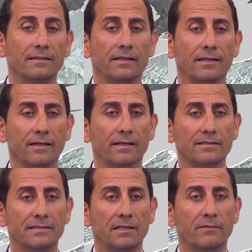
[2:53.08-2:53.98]
in
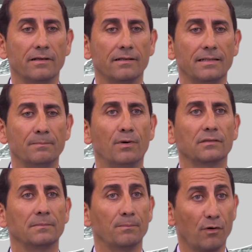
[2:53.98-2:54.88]
several
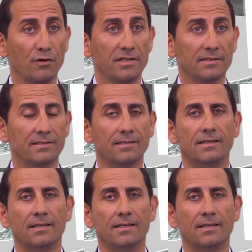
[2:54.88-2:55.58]
important projects.